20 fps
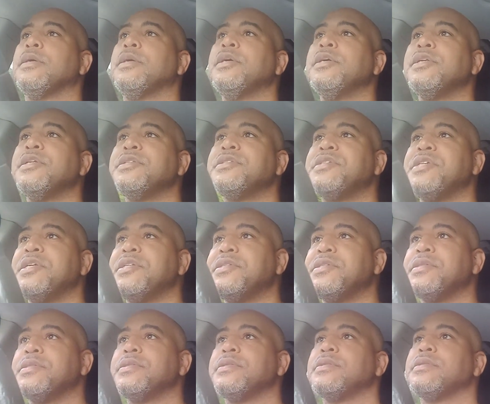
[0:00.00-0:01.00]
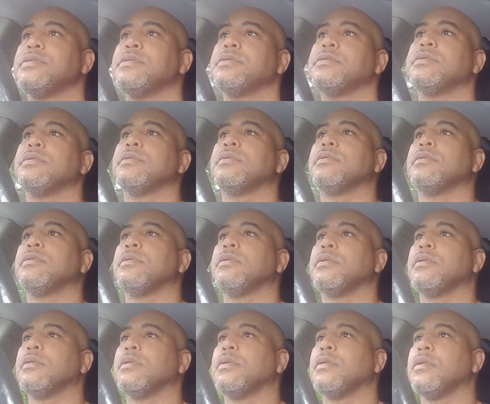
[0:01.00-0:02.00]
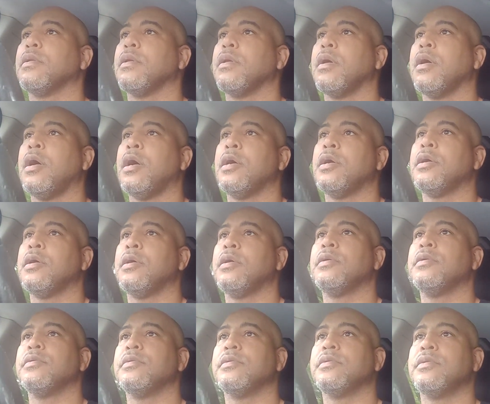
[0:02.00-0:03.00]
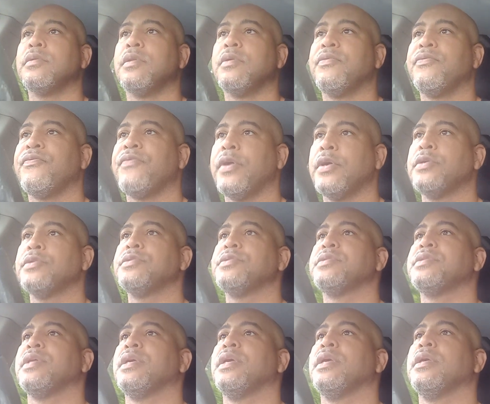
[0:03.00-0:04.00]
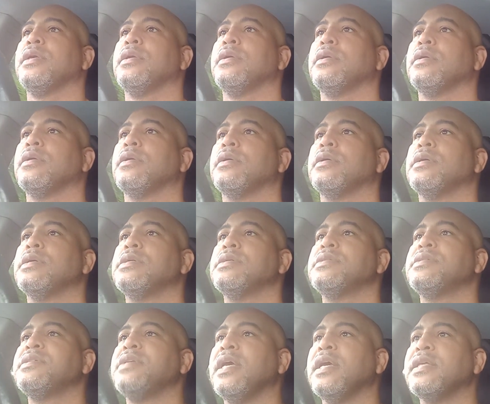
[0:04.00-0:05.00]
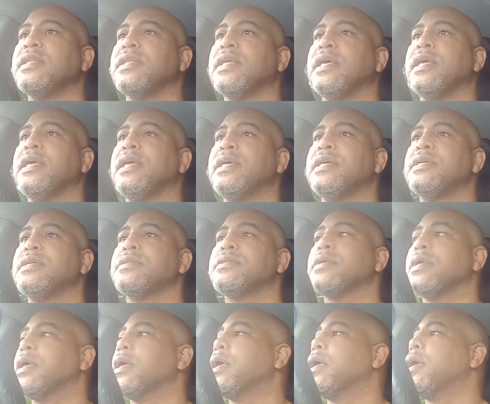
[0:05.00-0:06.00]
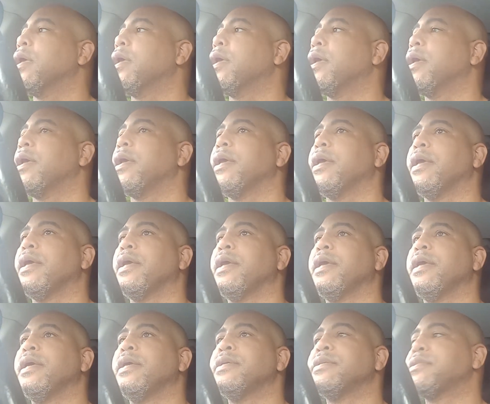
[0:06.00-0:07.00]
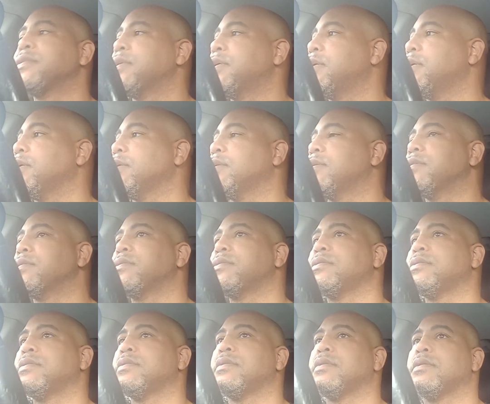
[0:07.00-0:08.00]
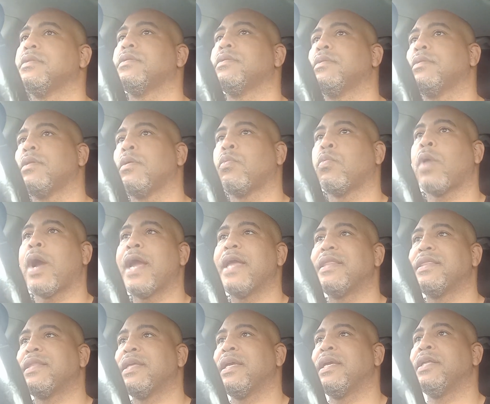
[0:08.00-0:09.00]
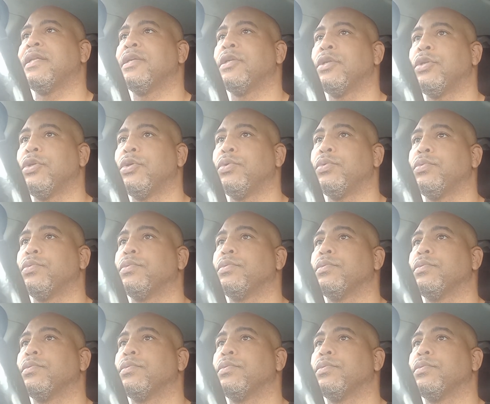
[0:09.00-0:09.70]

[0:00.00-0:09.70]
Good intentions are the first thing. Second thing is it the right thing to do?